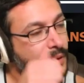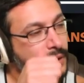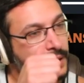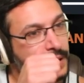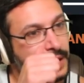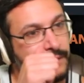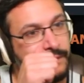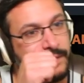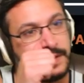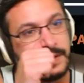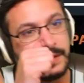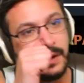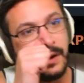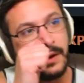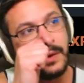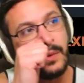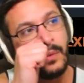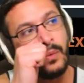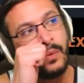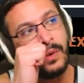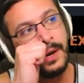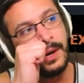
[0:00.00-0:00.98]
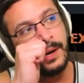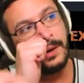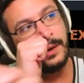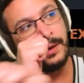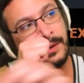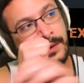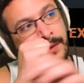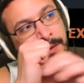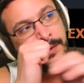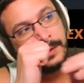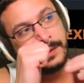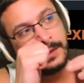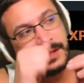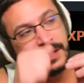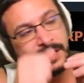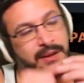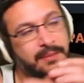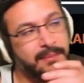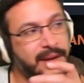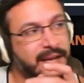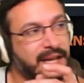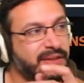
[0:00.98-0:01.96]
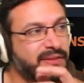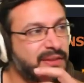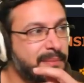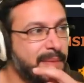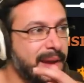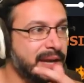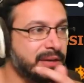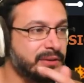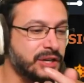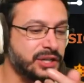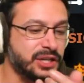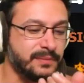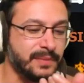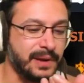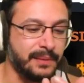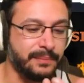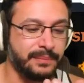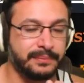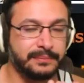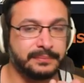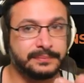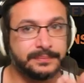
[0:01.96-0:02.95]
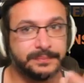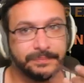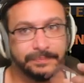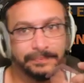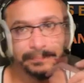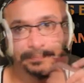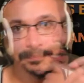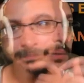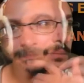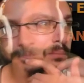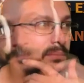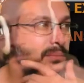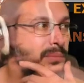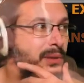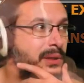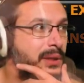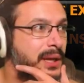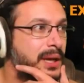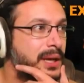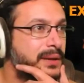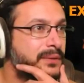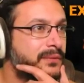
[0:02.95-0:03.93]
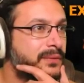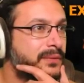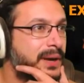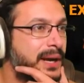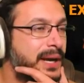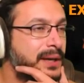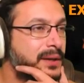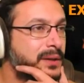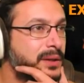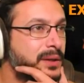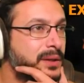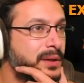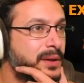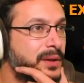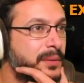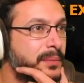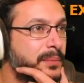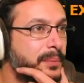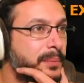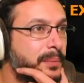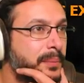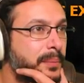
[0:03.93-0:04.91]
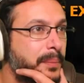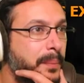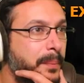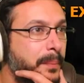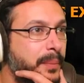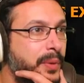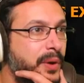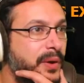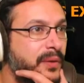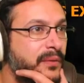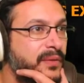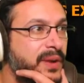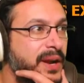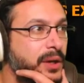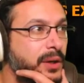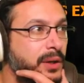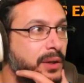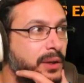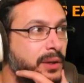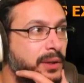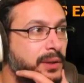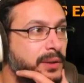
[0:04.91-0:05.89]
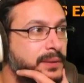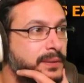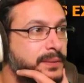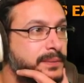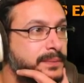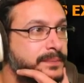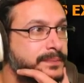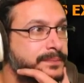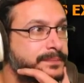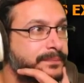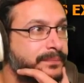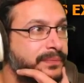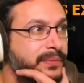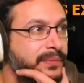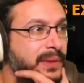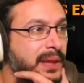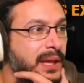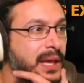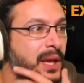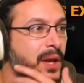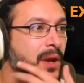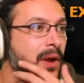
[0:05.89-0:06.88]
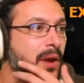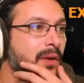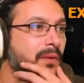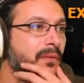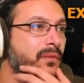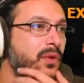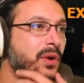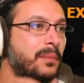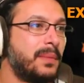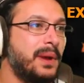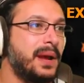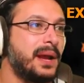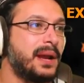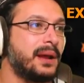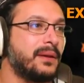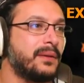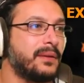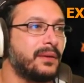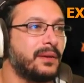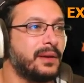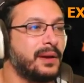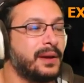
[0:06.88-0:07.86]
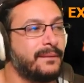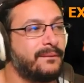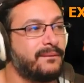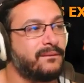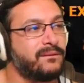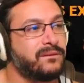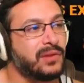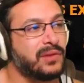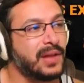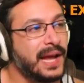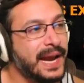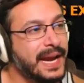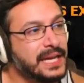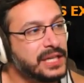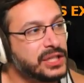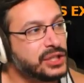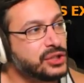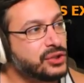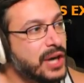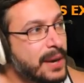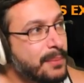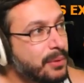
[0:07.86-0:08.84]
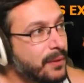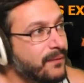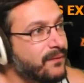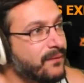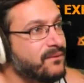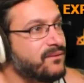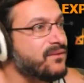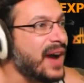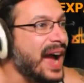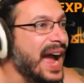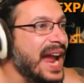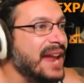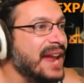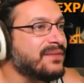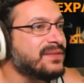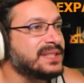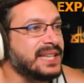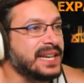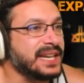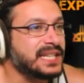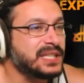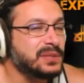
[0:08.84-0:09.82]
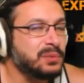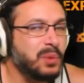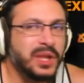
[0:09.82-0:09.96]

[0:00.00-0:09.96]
Give this card a 1. Just give me back treasure map. Bloodvial Purveyor. 4 mana. Flying trample 5/6.